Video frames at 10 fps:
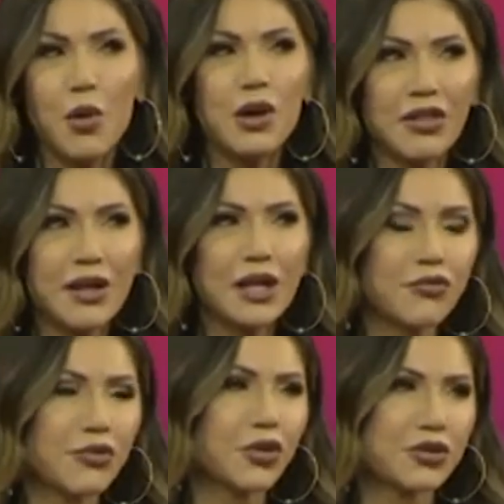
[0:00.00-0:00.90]
I want to thank
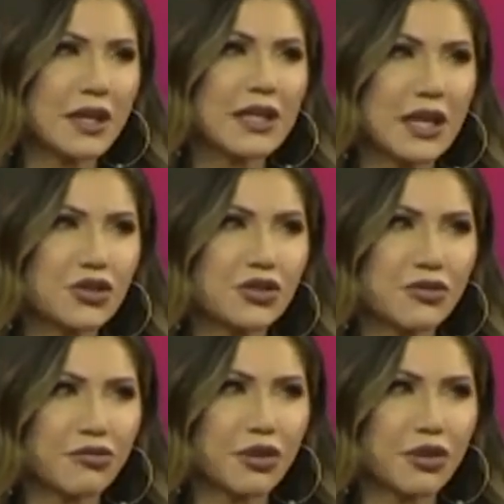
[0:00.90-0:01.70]
you for your dedication to